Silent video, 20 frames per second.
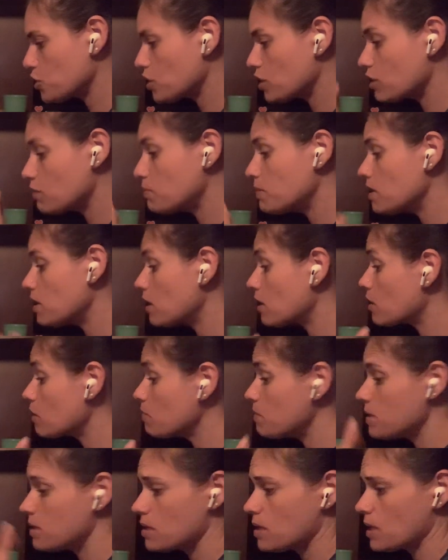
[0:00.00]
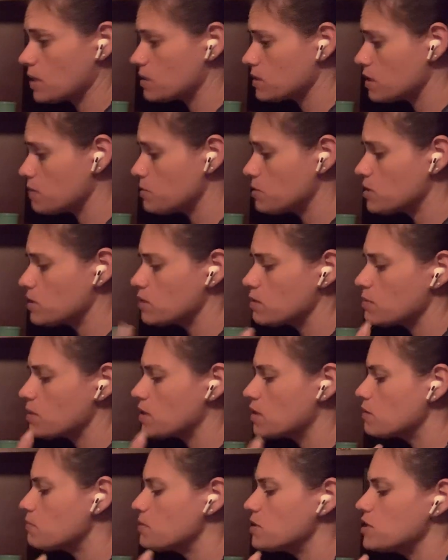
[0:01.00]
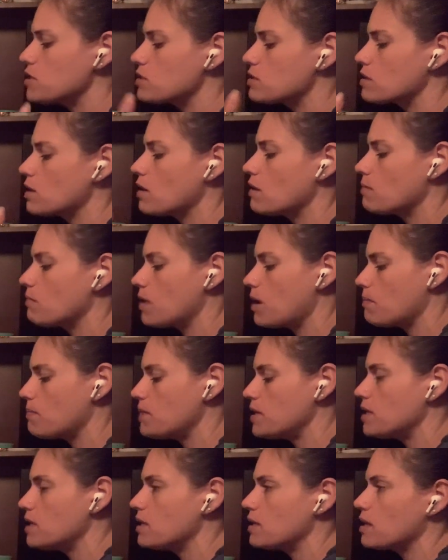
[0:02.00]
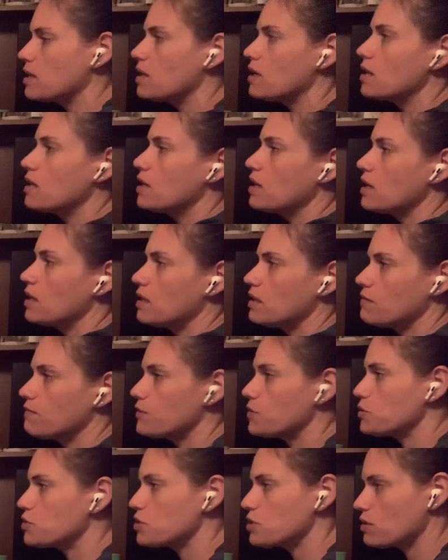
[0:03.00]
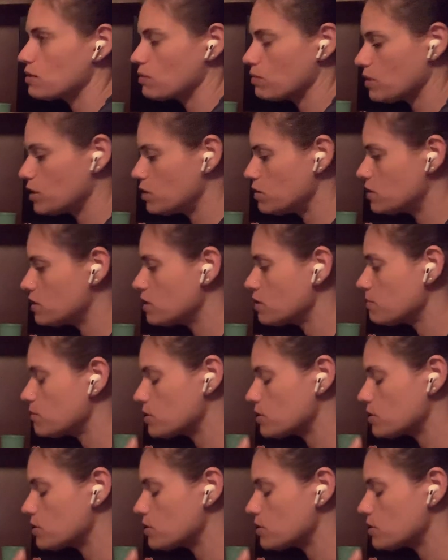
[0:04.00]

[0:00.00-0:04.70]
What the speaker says: It could be the next time you see them. It could be just a meeting in the future when you see them.